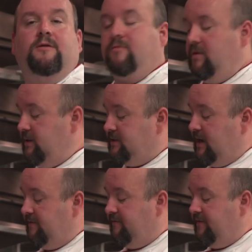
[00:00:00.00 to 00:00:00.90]
A really
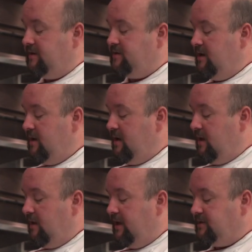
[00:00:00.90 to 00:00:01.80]
tight fist,
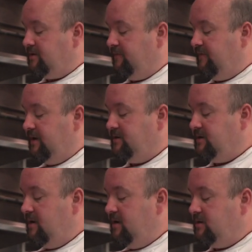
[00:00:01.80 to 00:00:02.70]
a lesser
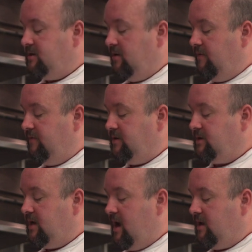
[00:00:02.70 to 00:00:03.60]
fist. So if you
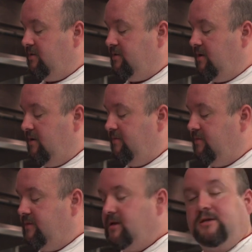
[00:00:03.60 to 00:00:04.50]
just cock your thumb,
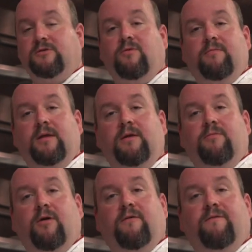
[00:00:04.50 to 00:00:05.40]
this is what
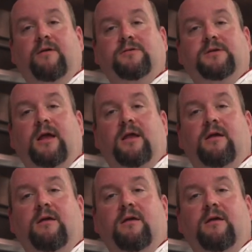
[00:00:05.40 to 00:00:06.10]
medium rare feels like.